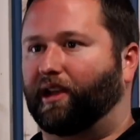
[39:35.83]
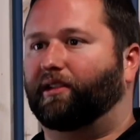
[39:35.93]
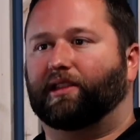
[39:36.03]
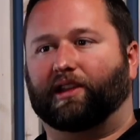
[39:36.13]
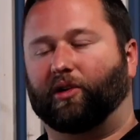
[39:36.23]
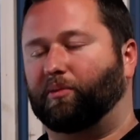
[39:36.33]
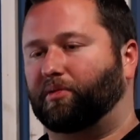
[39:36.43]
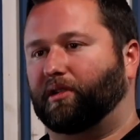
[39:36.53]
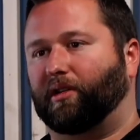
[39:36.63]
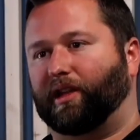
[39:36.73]
They don't
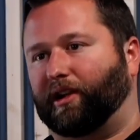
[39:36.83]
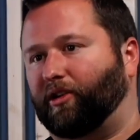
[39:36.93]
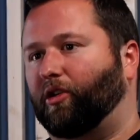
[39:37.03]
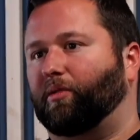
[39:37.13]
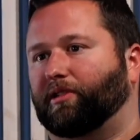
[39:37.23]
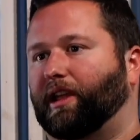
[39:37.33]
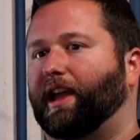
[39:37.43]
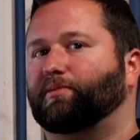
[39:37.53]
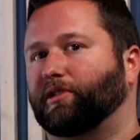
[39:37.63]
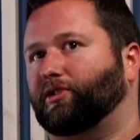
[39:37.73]
put all that carbon,
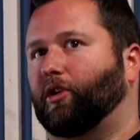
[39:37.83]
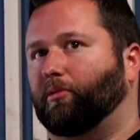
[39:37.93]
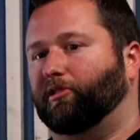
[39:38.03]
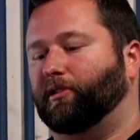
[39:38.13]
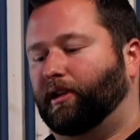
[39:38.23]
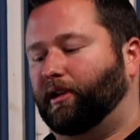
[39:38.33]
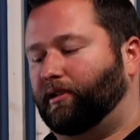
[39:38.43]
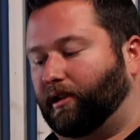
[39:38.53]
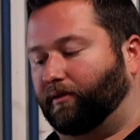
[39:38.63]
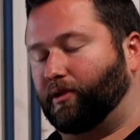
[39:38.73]
as much carbon.
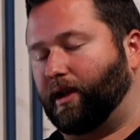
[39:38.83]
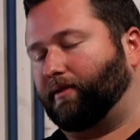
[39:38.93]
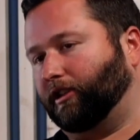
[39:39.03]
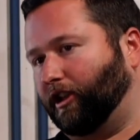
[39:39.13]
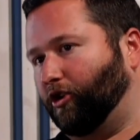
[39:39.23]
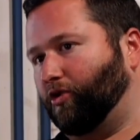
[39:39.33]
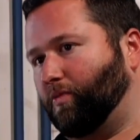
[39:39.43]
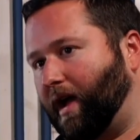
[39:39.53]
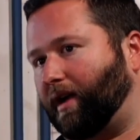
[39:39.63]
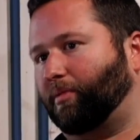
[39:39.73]
Now, if you have a low
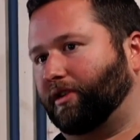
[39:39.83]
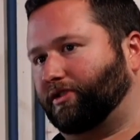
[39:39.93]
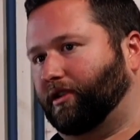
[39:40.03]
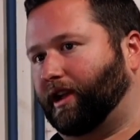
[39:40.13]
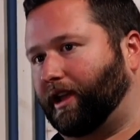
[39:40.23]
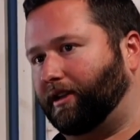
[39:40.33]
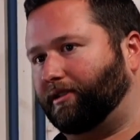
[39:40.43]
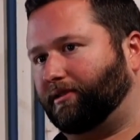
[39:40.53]
back pressure can,